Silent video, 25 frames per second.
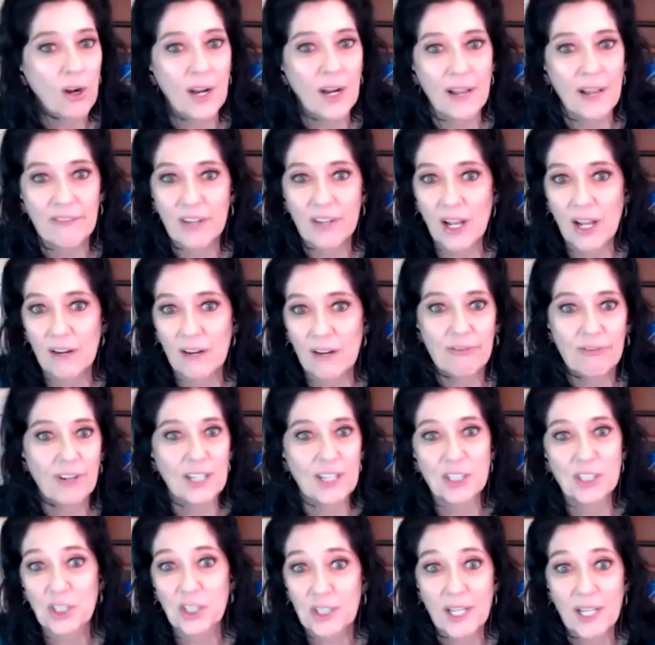and I've got a
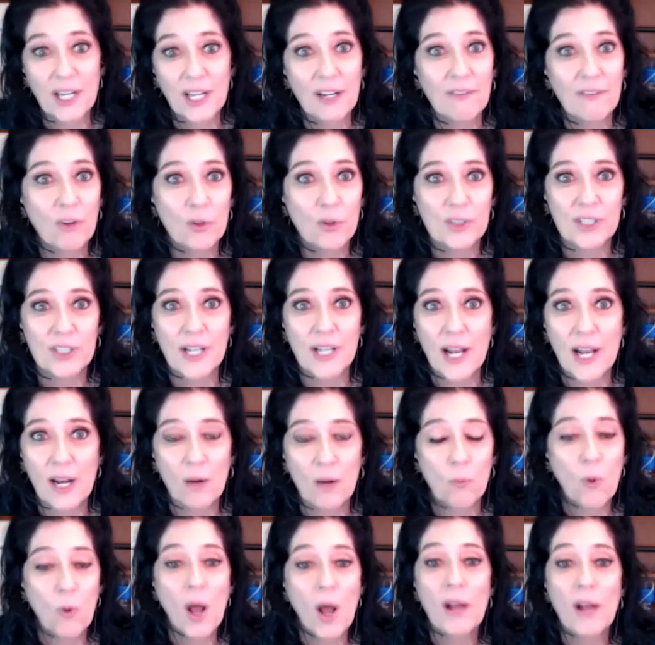fresh thing of
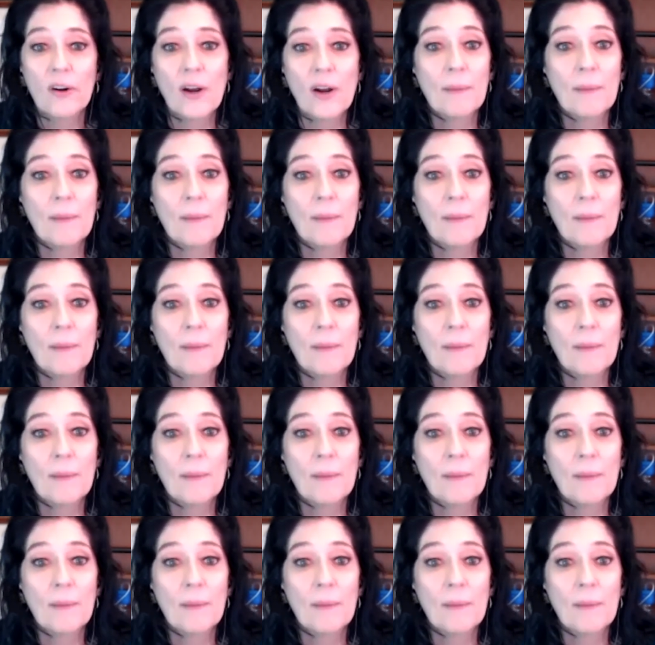ozonated water,